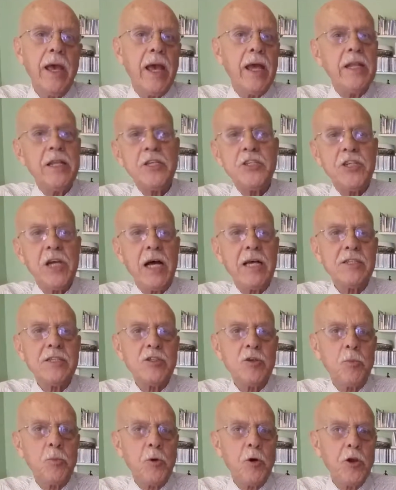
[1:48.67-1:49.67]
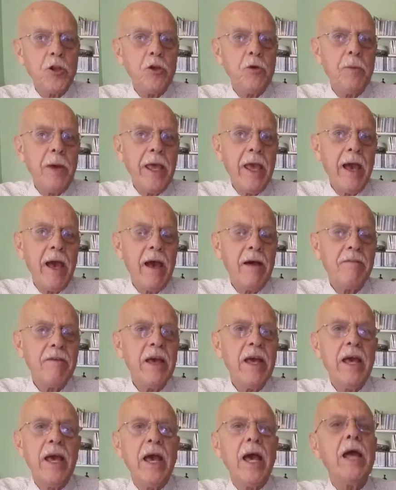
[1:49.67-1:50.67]
any child support you may have,
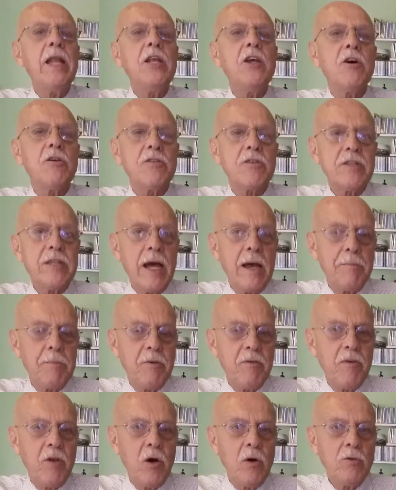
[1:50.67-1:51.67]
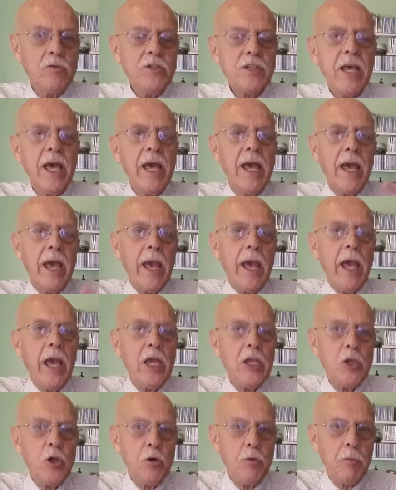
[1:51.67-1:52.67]
any other type of loans,
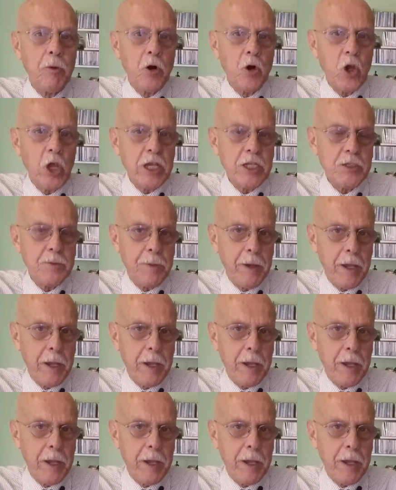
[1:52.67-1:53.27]
and your mortgage